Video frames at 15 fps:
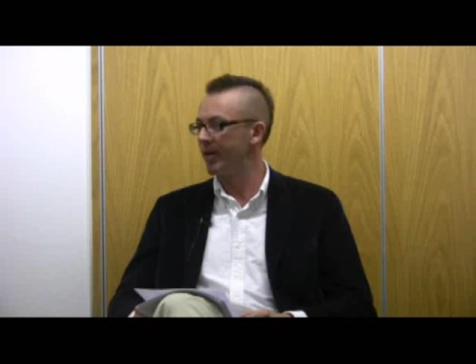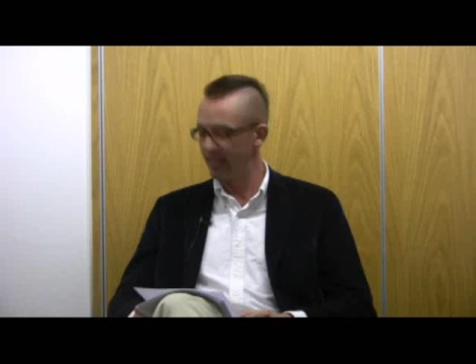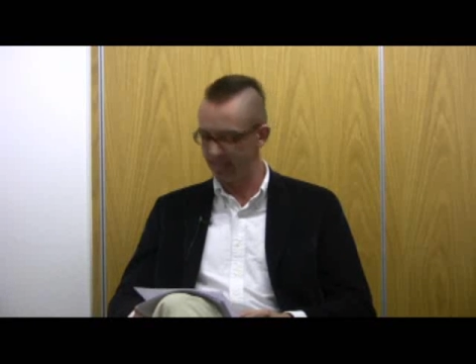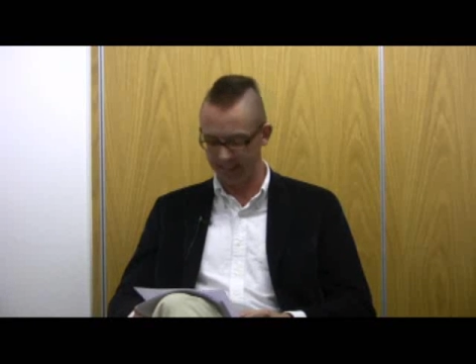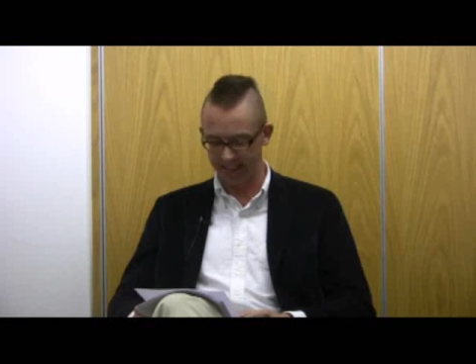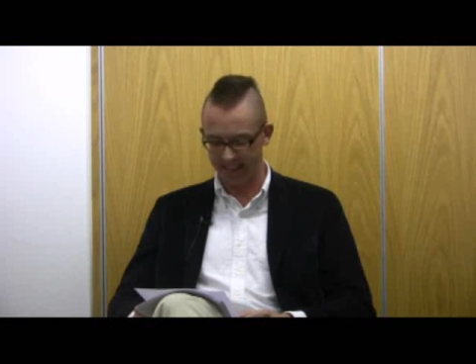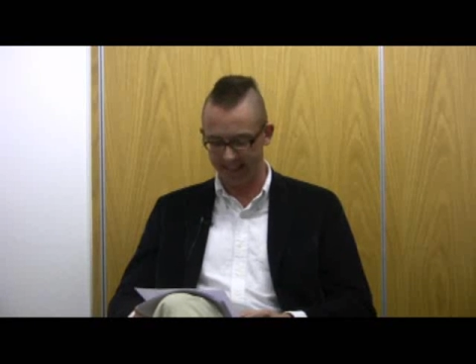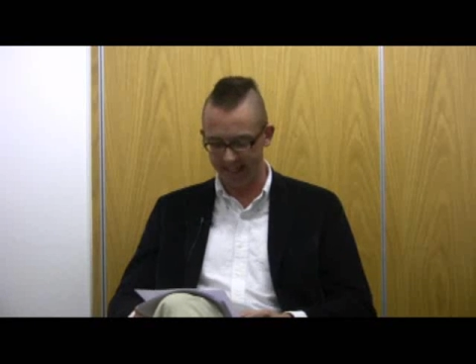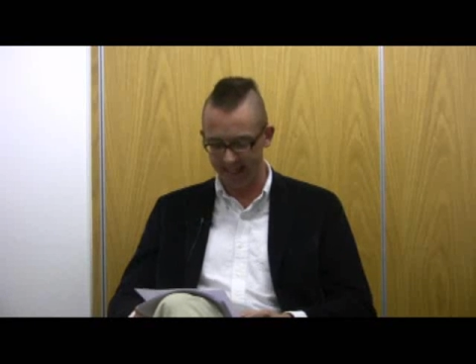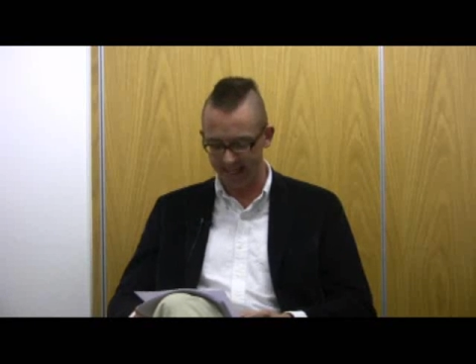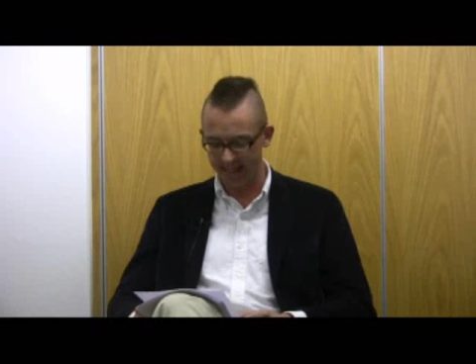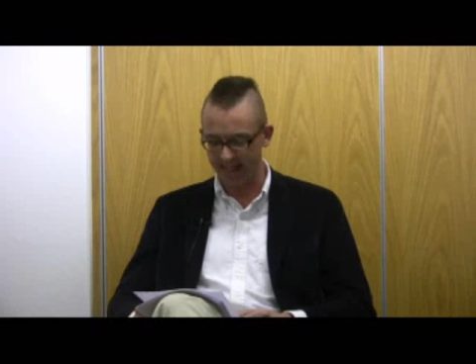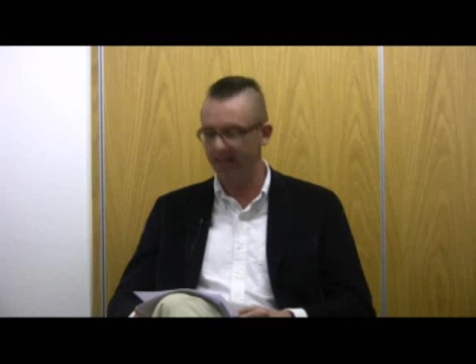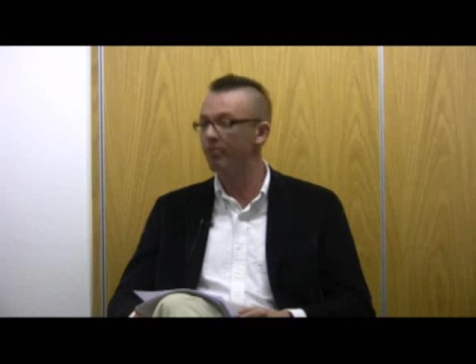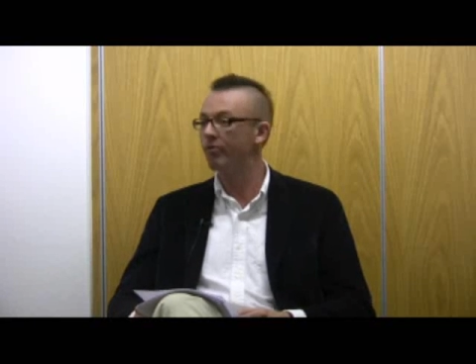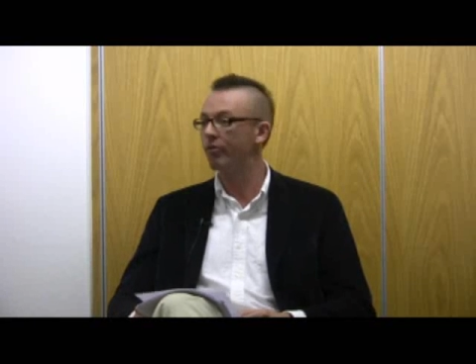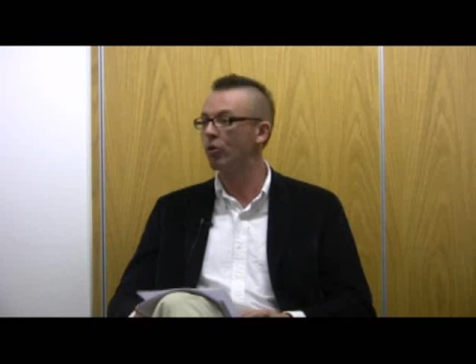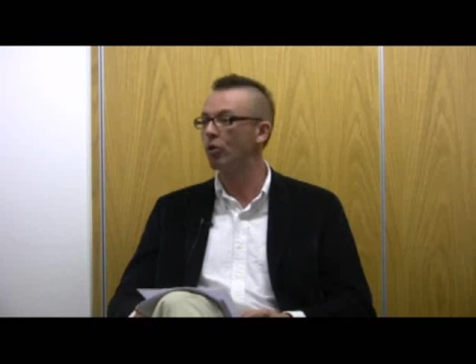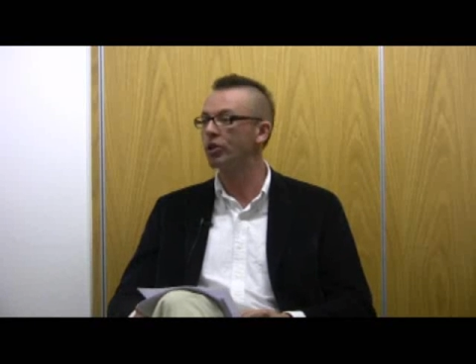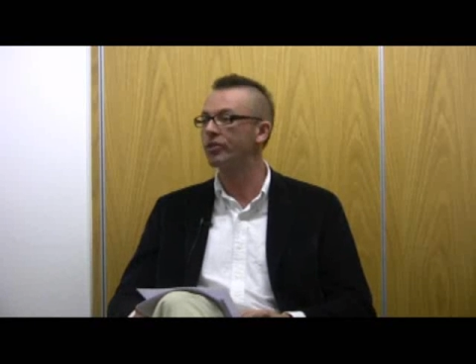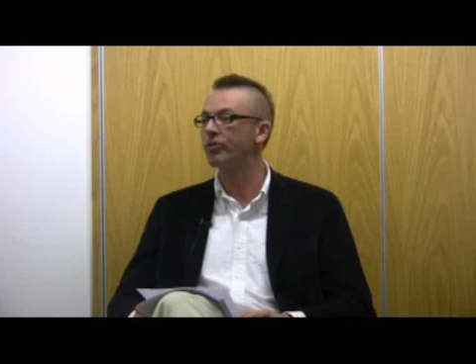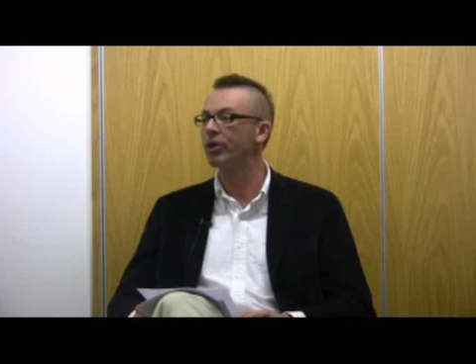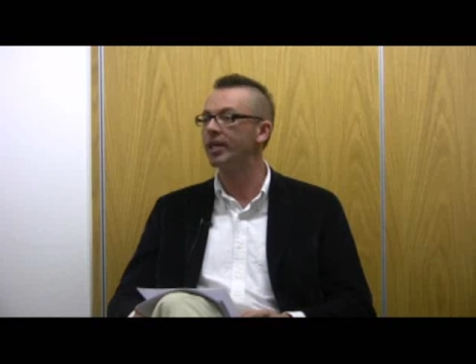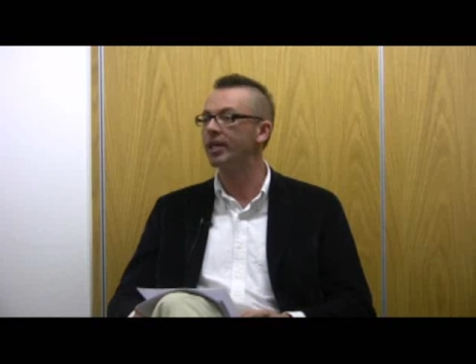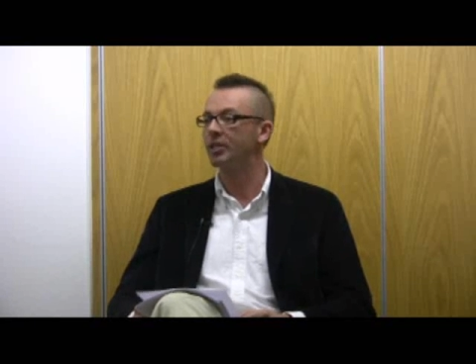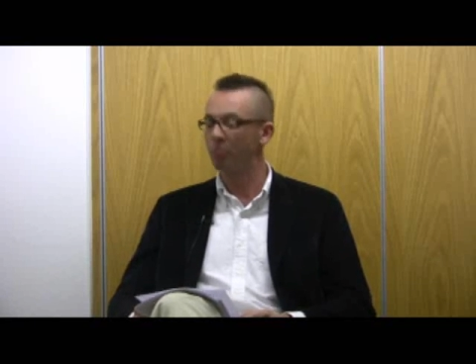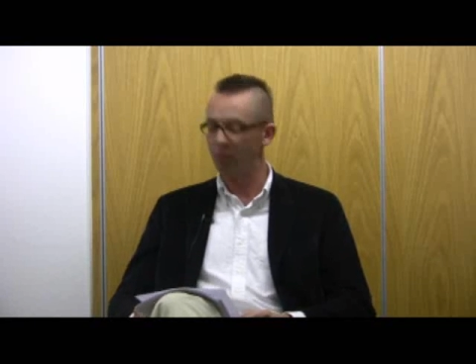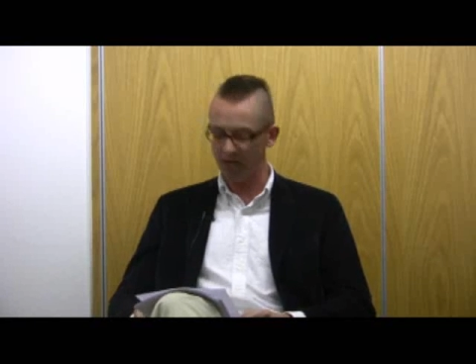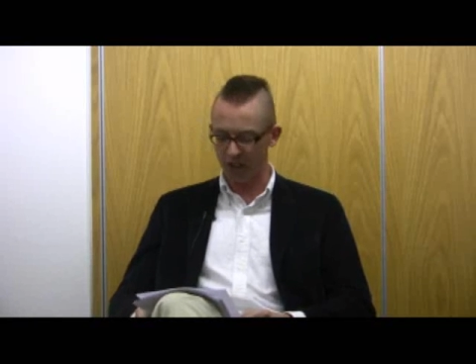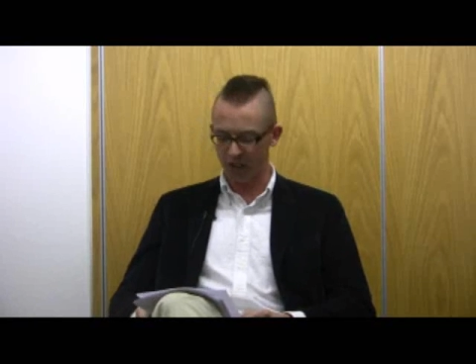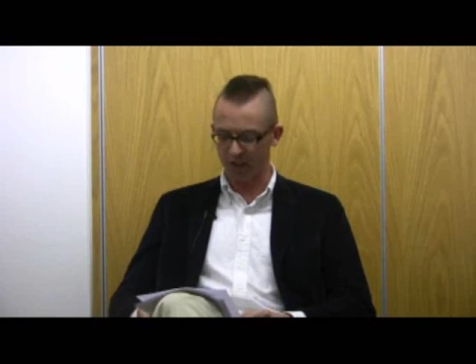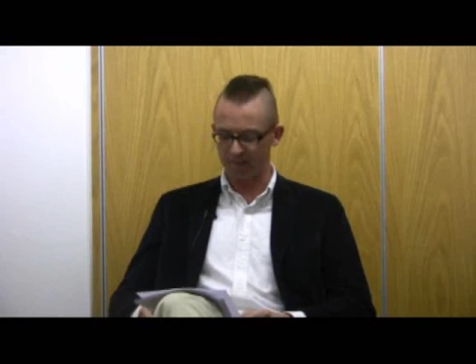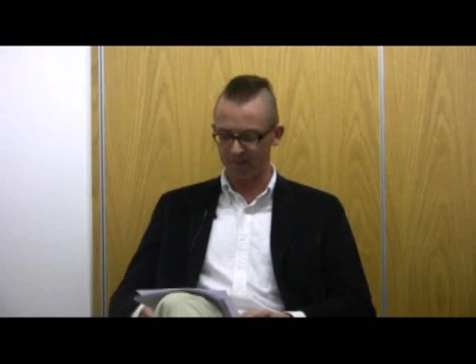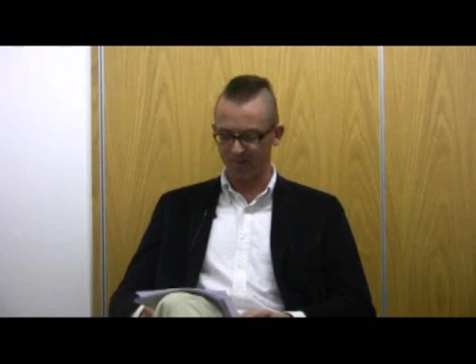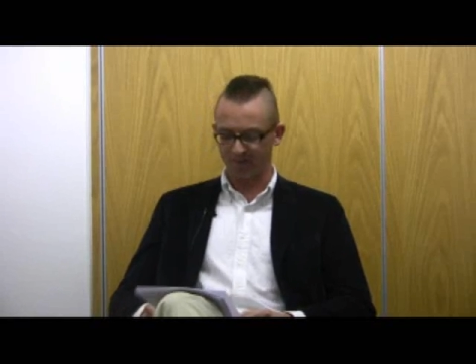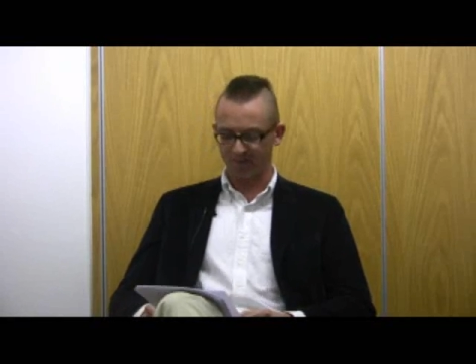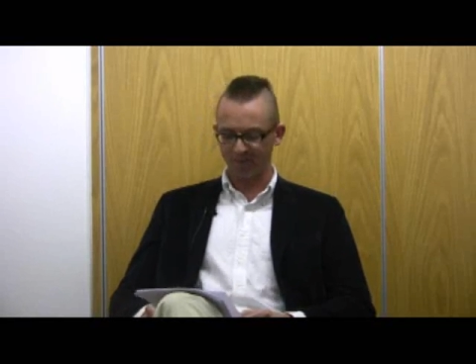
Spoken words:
a succinct and forceful expression